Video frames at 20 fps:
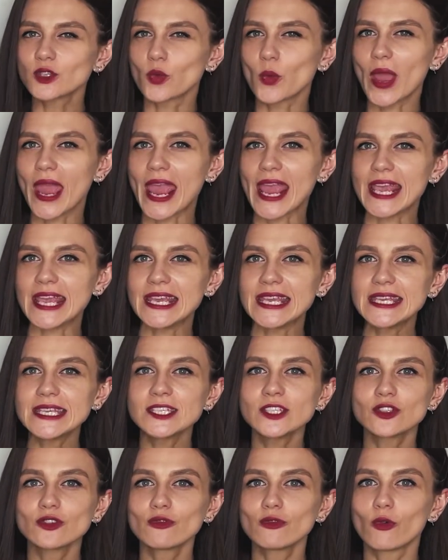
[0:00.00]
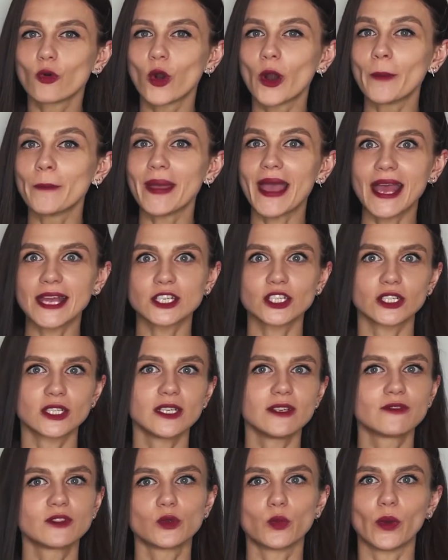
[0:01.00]
way is to form
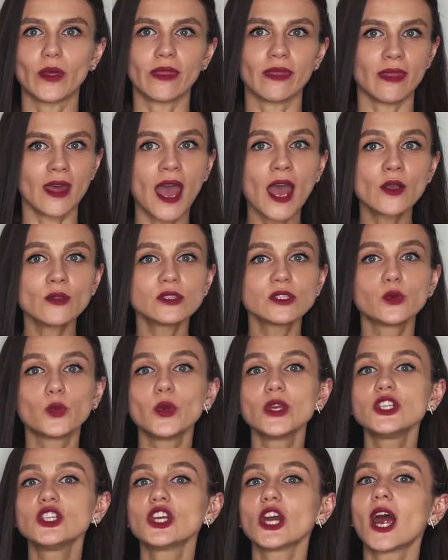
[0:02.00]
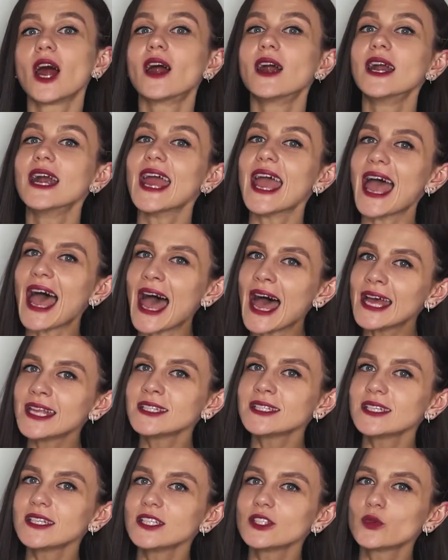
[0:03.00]
adjectives with nouns which are
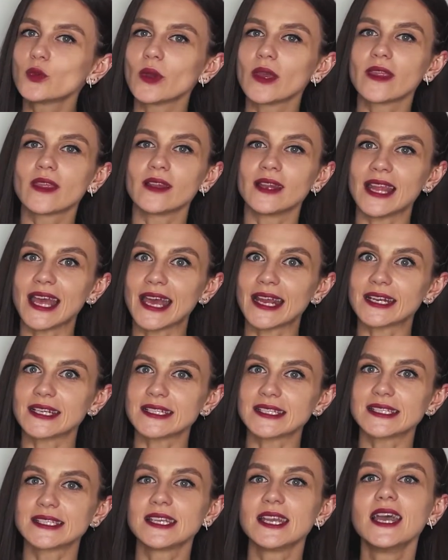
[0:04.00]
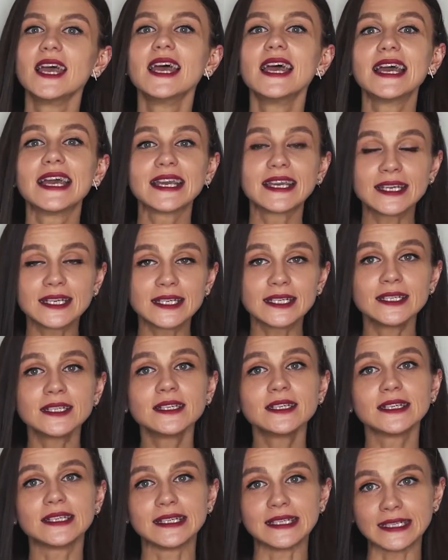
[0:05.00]
ended with letters k,
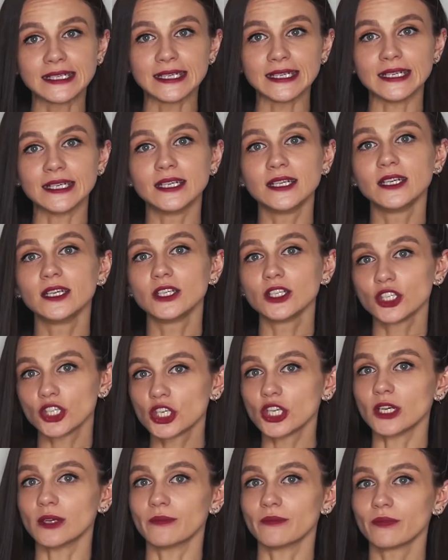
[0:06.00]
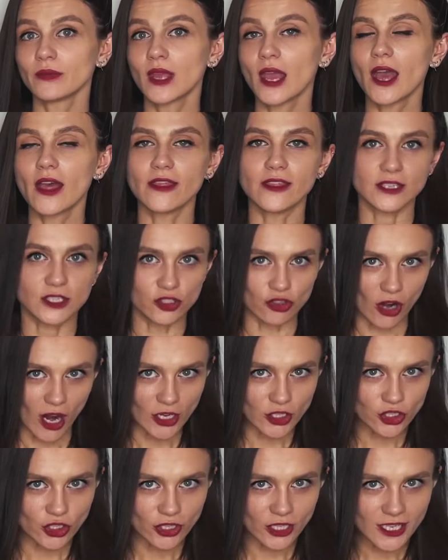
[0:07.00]
g, ch. The
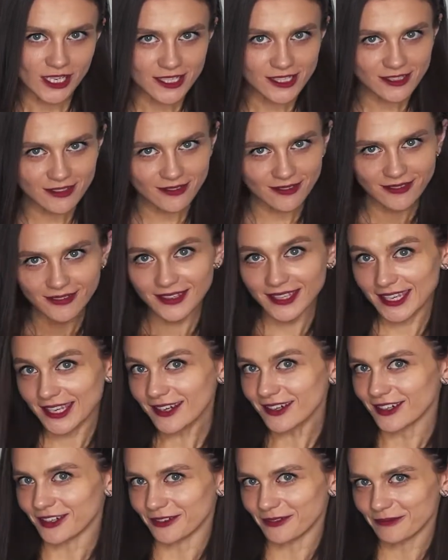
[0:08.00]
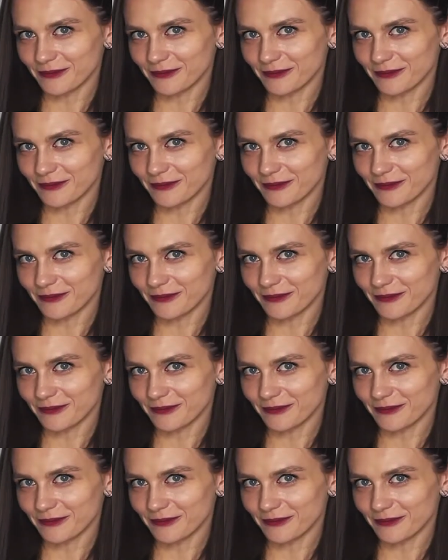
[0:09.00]
structure is here.